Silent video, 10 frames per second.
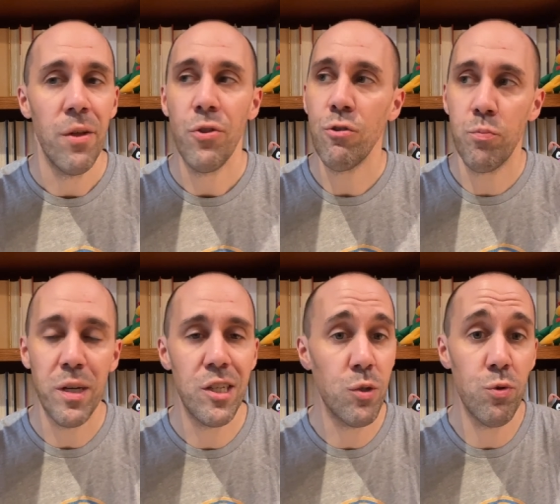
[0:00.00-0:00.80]
those
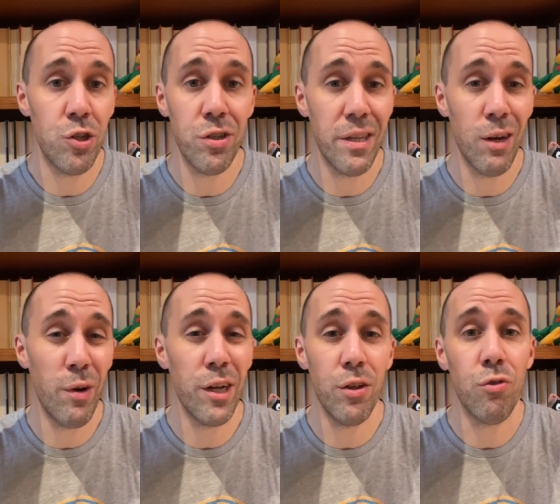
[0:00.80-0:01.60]
pieces were just like
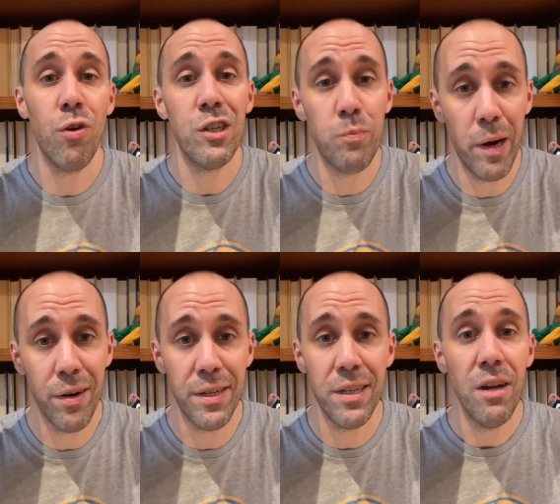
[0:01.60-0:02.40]
regular crunch
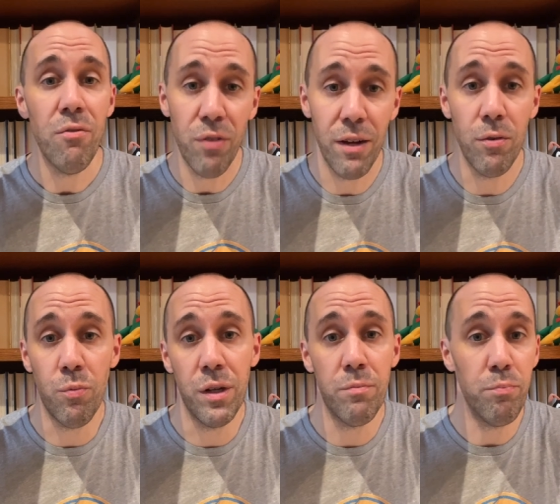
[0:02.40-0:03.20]
berries flavored
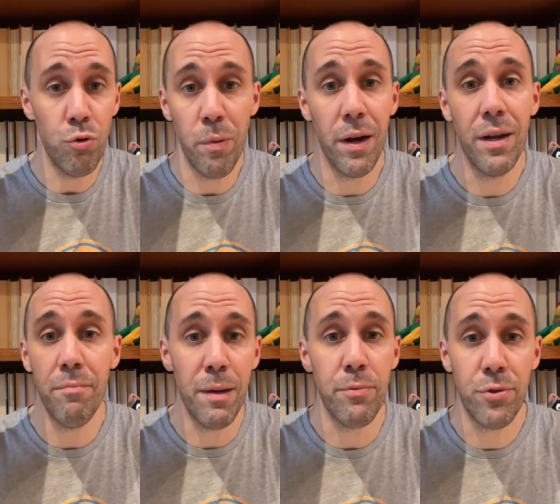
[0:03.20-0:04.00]
with blueberry and
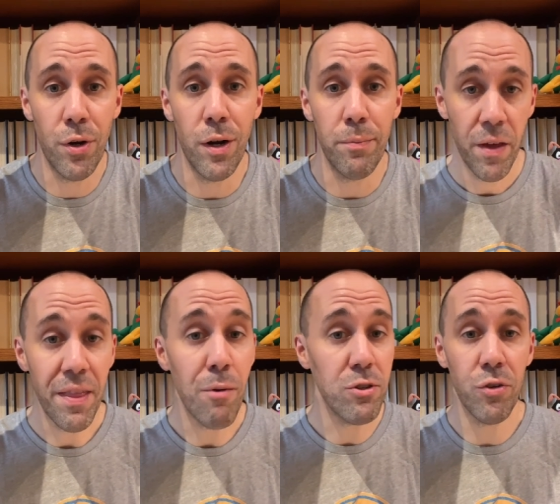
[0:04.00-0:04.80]
maple syrup. And
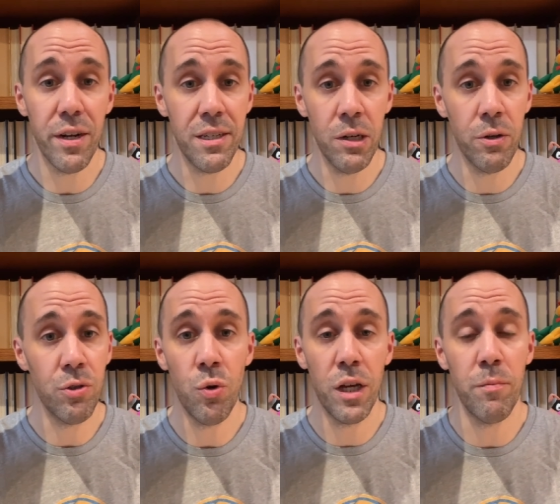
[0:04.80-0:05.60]
that was a great cereal,
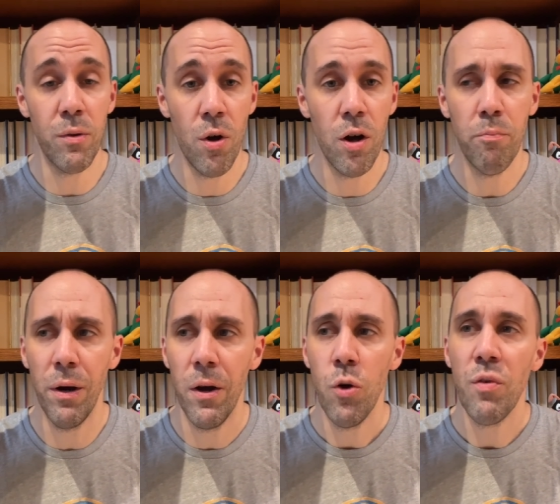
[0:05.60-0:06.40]
don't get me wrong,
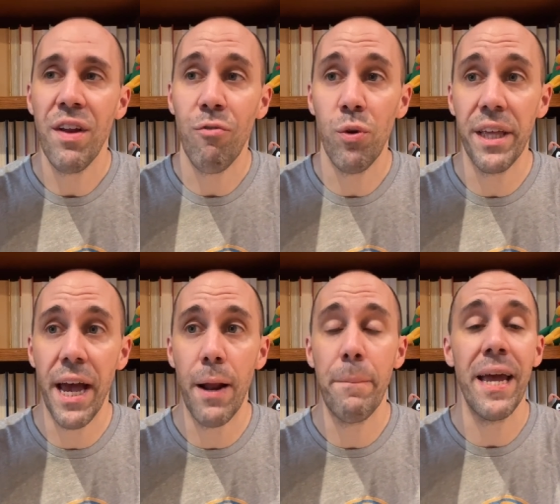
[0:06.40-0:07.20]
but we've never really
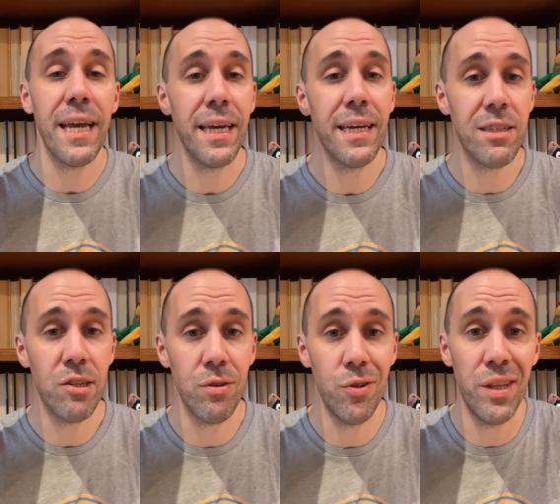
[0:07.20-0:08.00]
had a pancake
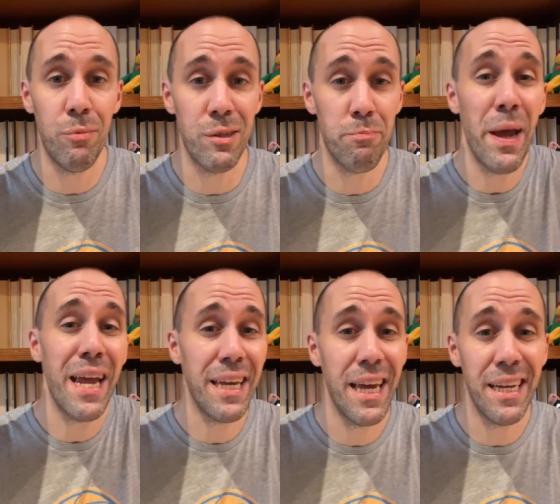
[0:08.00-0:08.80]
cereal that was
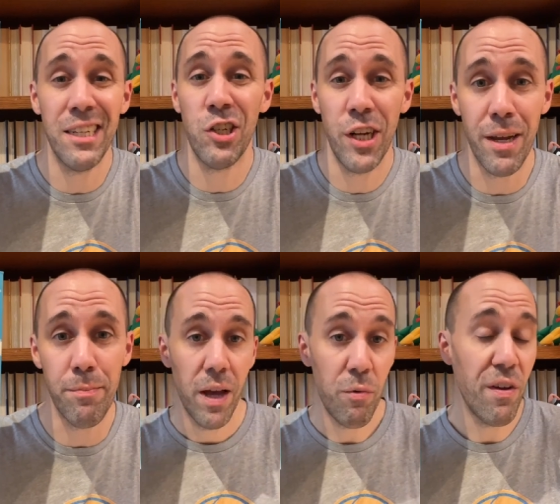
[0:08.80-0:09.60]
pancake in
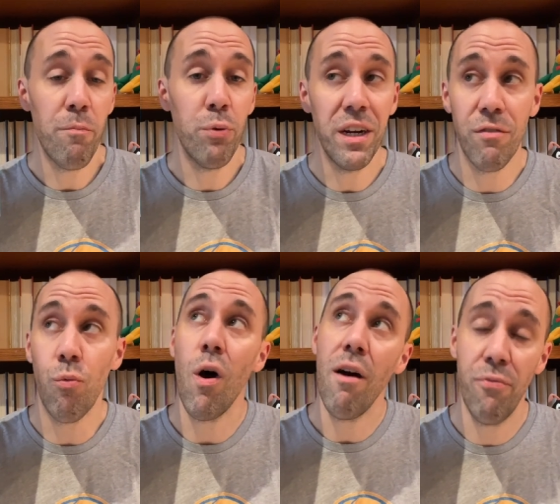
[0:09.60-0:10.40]
shape. And we've had plenty of
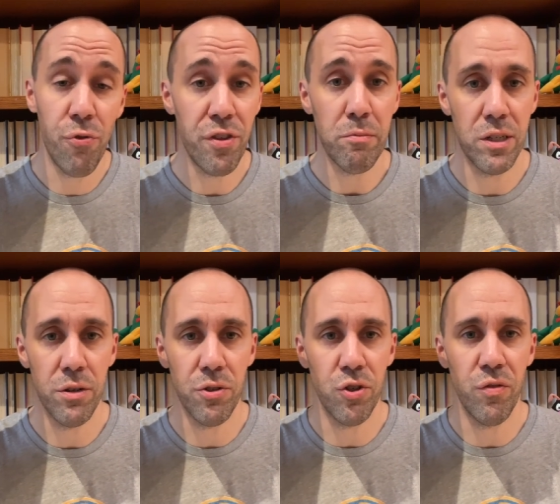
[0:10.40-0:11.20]
waffle themed
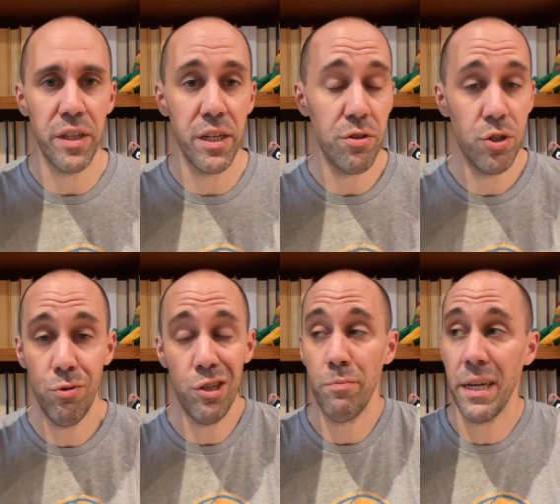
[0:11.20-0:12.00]
cereals over the years, so it
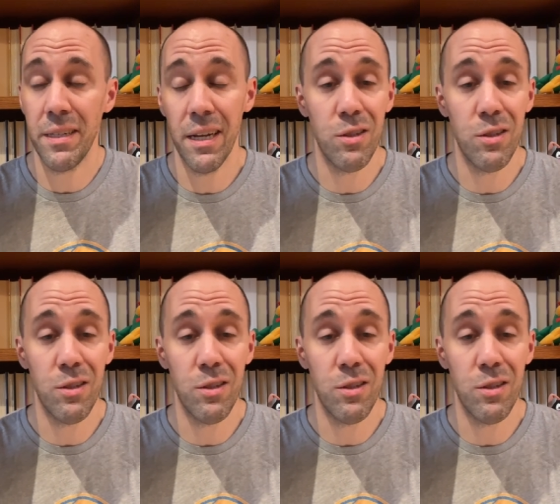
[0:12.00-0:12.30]
just makes sense.